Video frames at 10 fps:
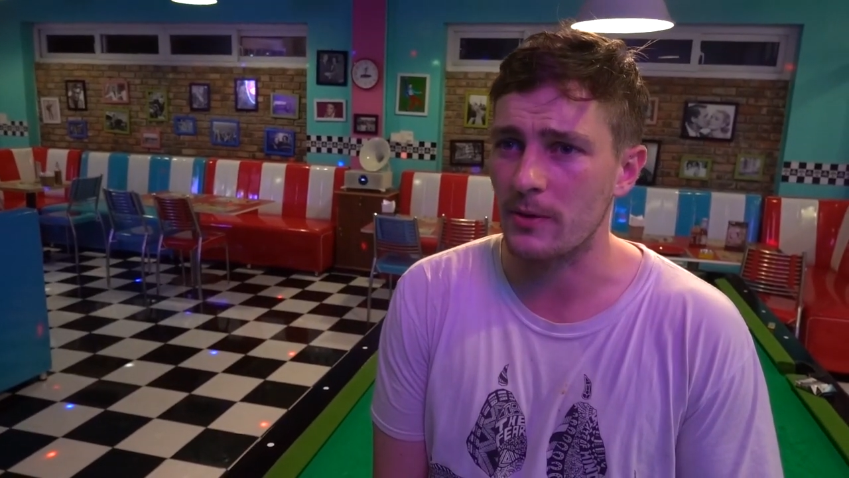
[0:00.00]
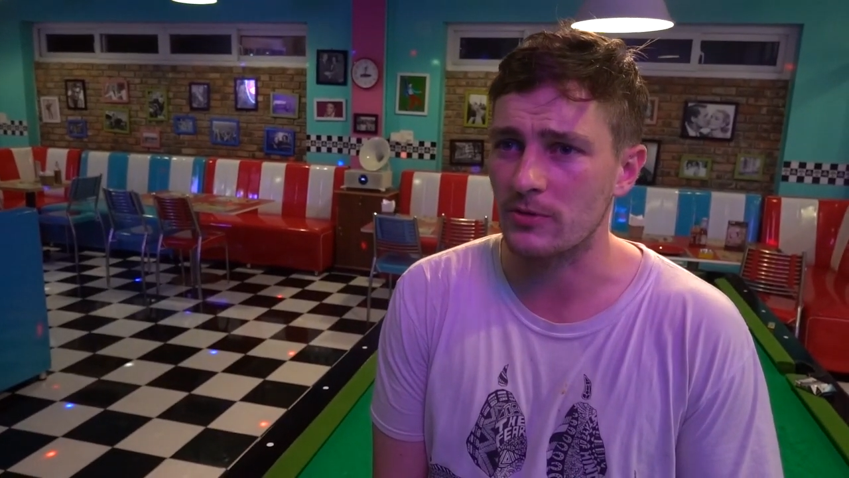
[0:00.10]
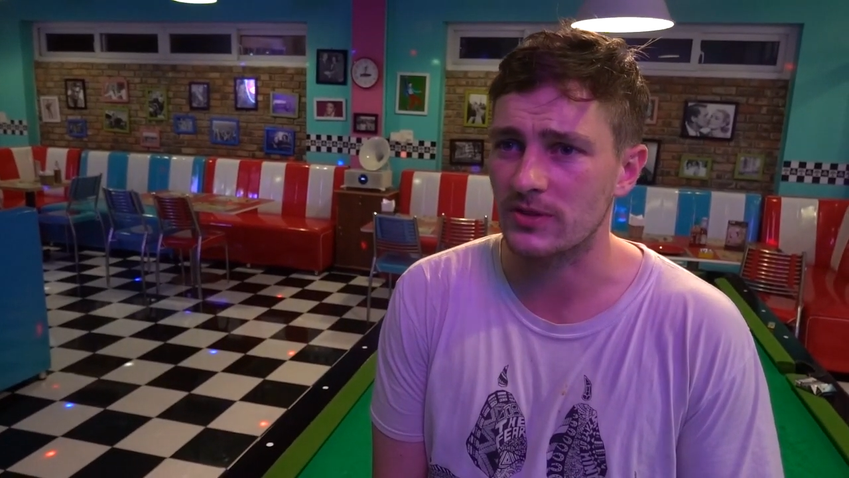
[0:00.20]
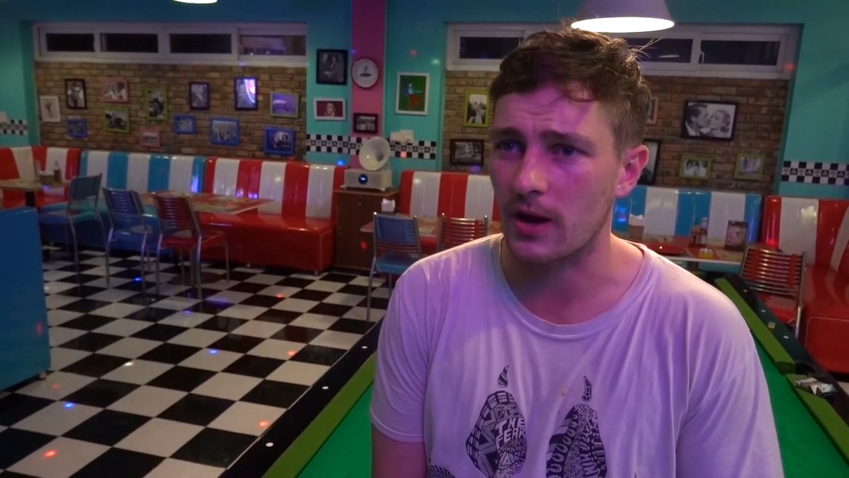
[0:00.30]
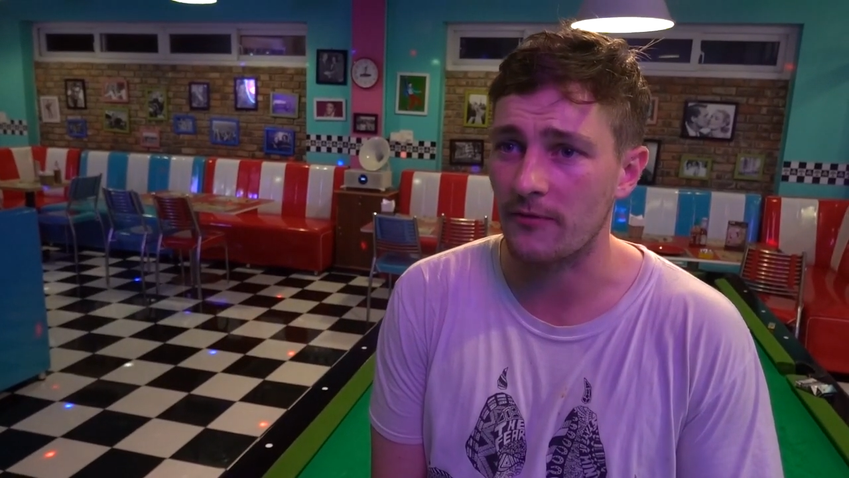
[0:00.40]
it
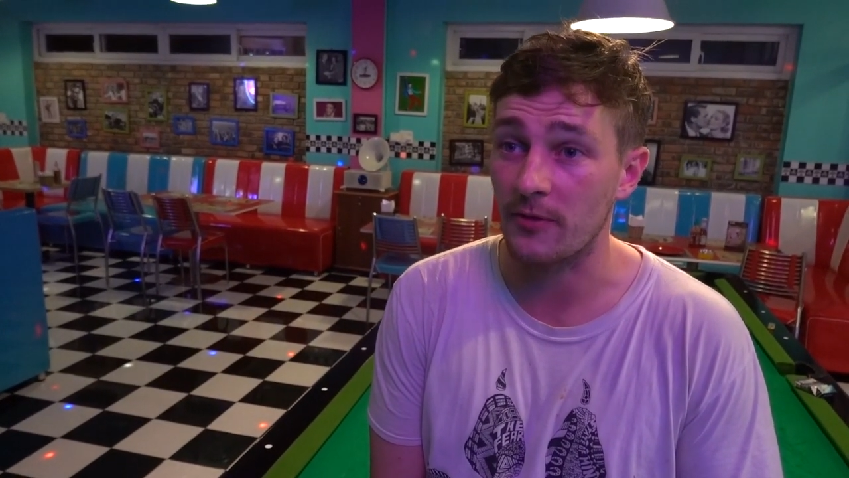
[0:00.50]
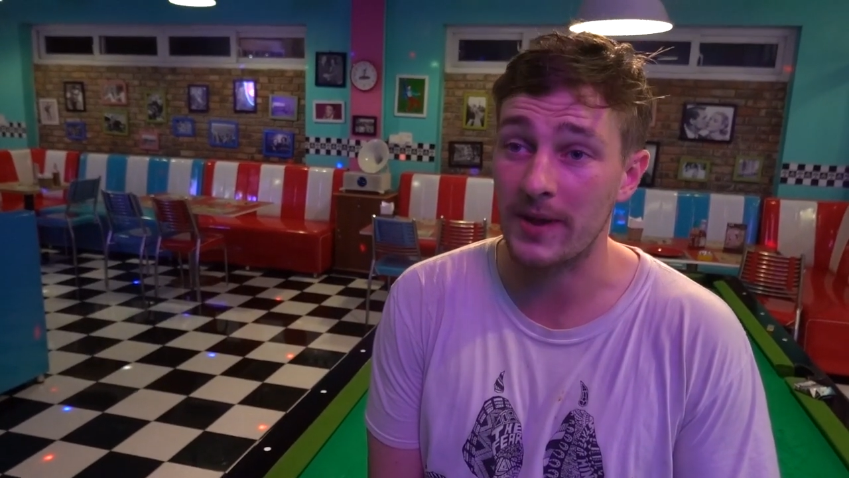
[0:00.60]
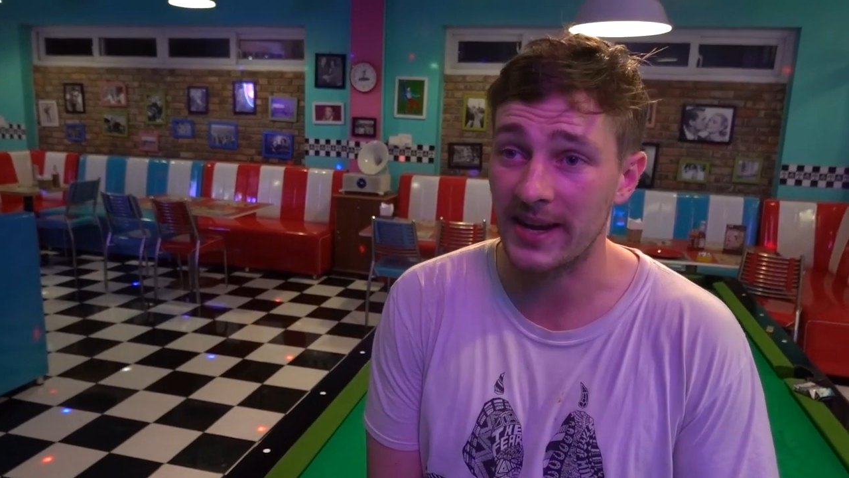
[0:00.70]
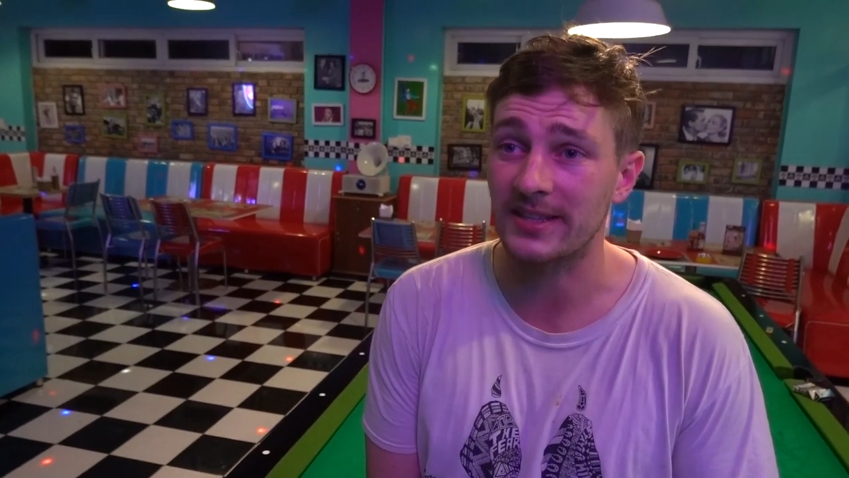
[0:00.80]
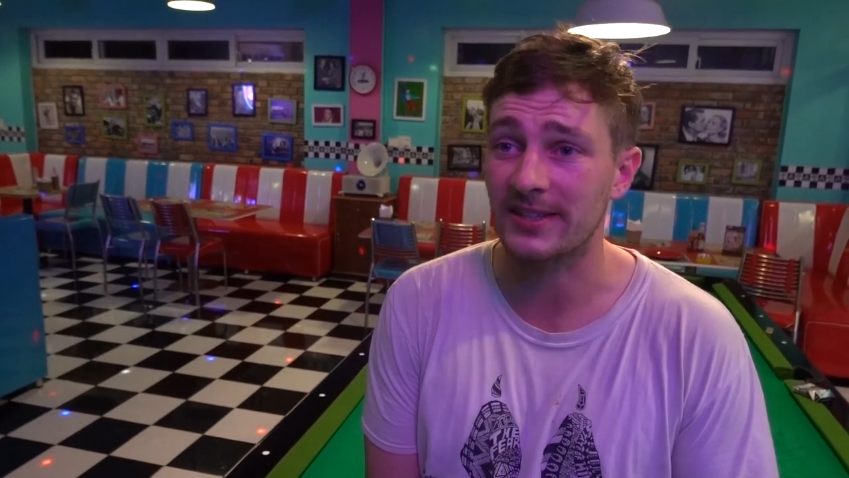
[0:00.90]
was time for
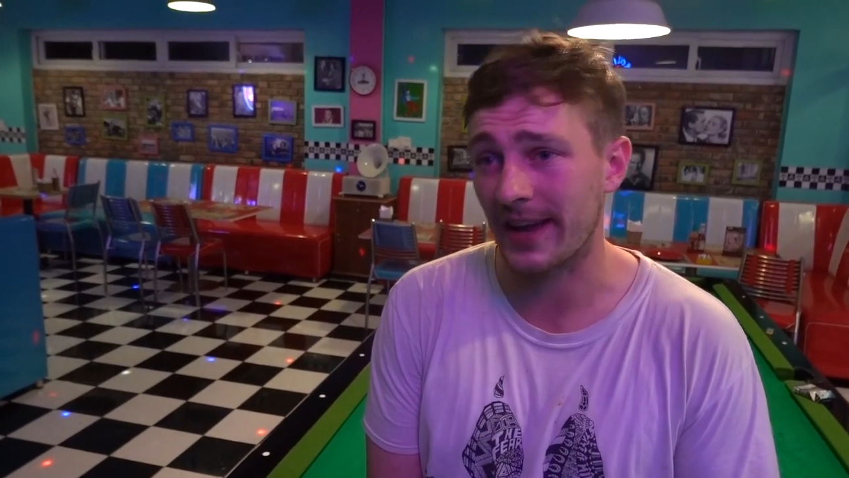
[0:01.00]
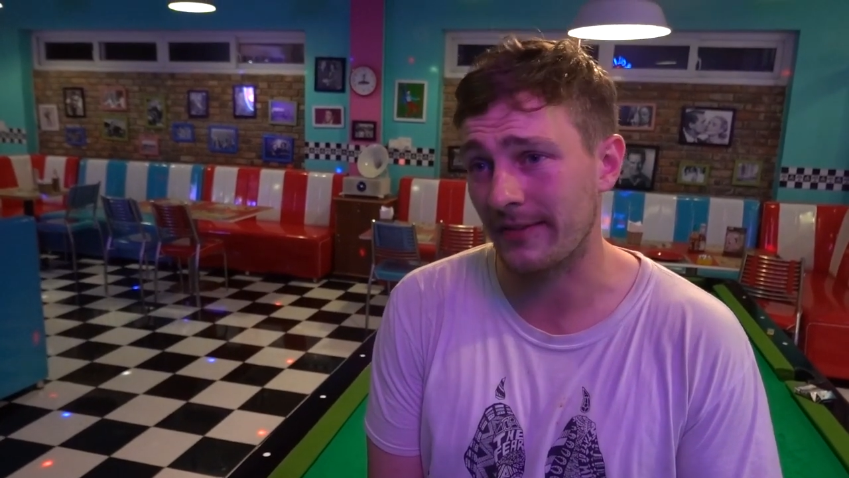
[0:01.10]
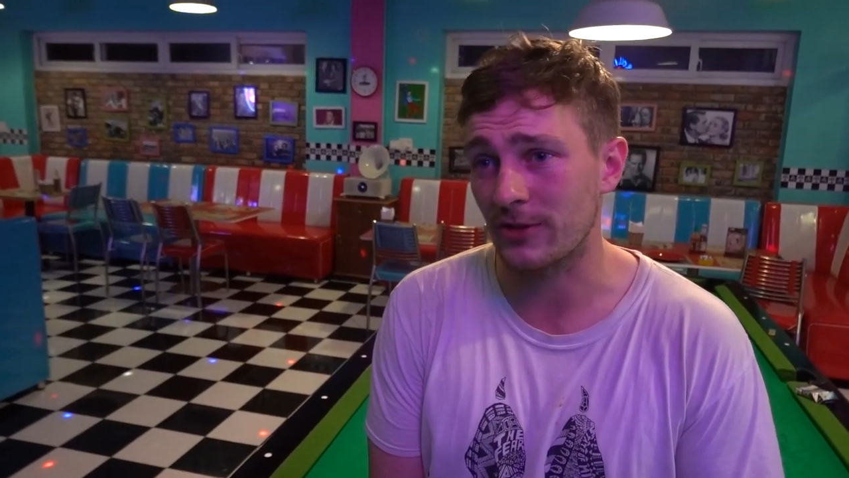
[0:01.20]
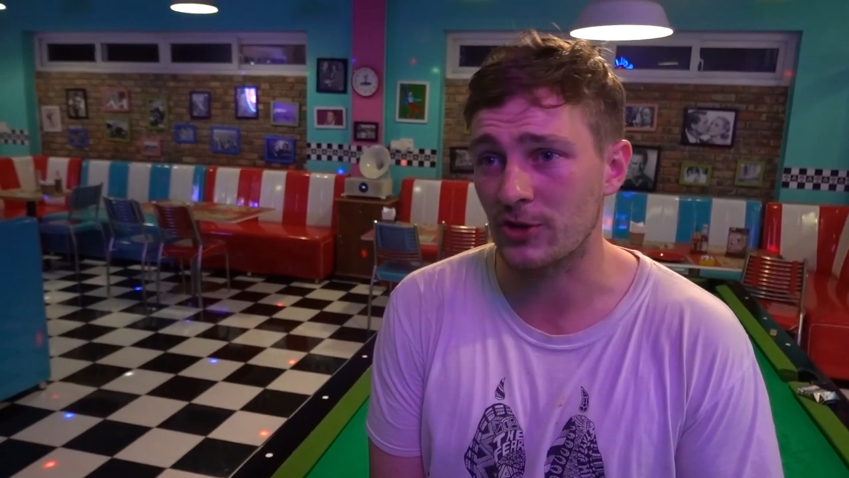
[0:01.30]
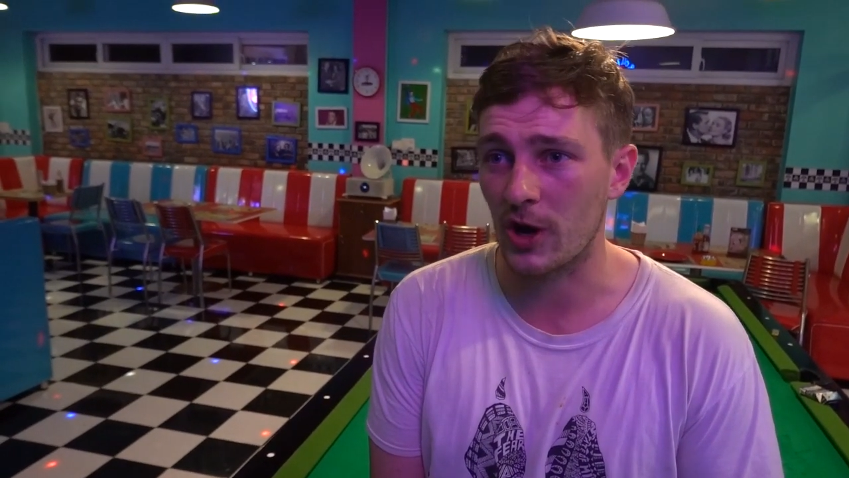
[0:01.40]
me to
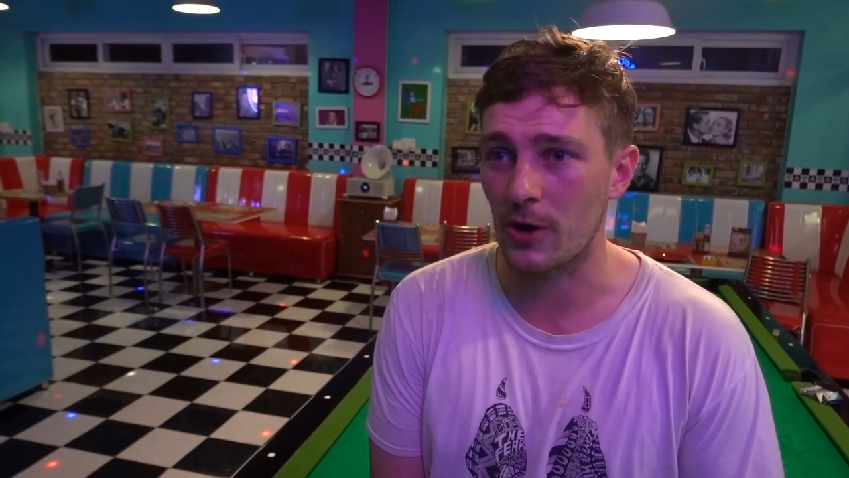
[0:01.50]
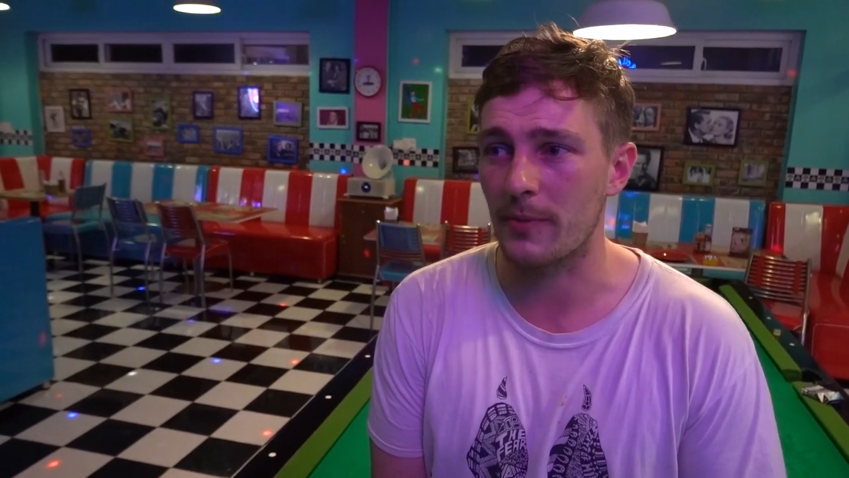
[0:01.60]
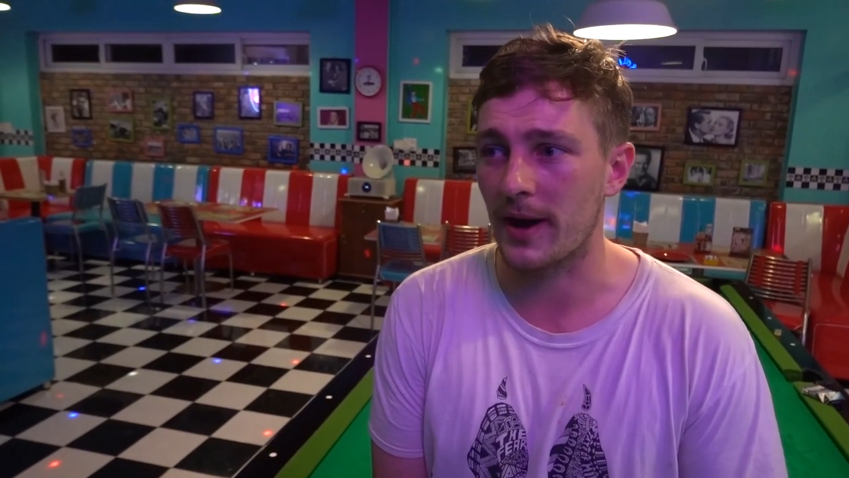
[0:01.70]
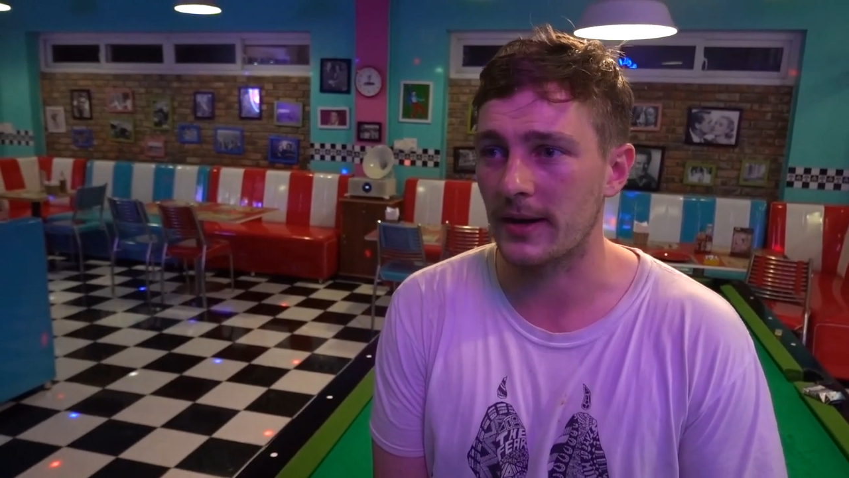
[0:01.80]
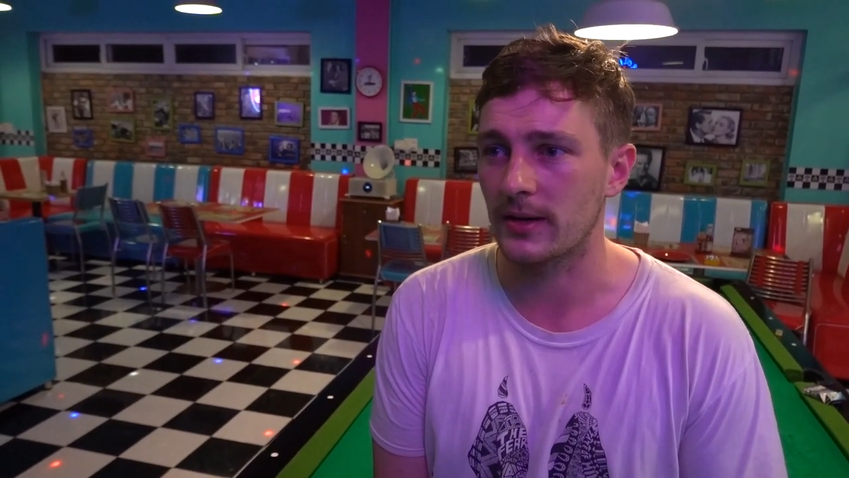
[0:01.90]
save the show,
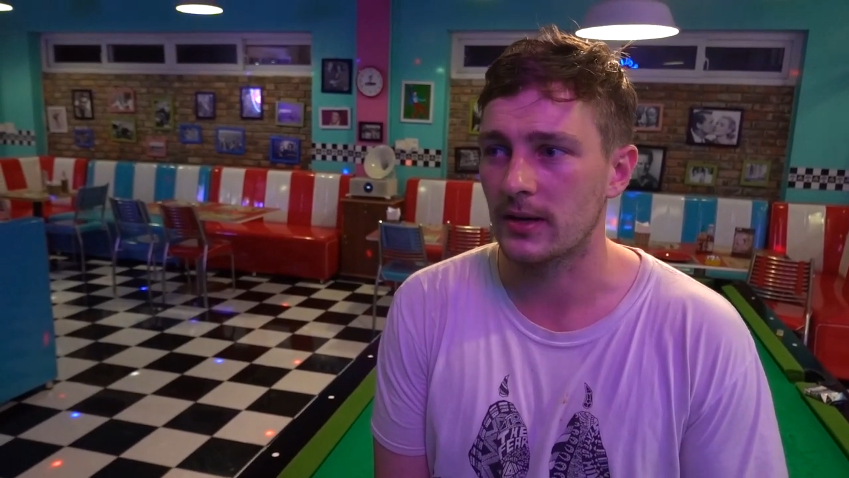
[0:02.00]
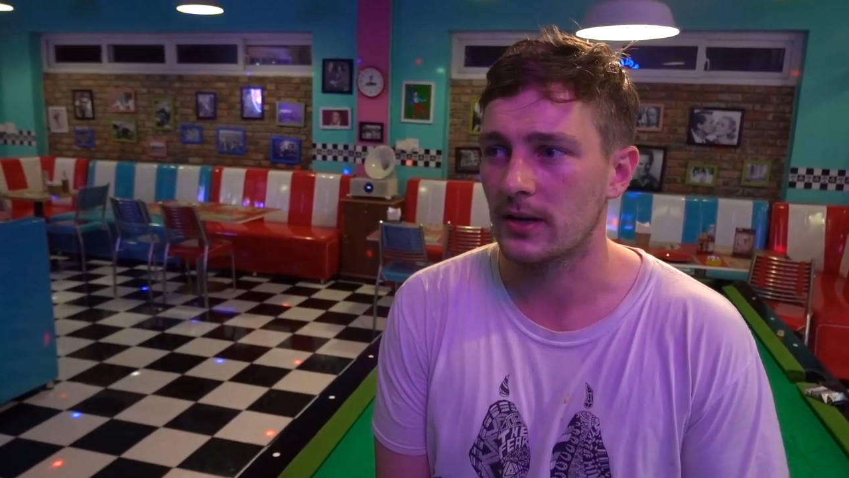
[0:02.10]
but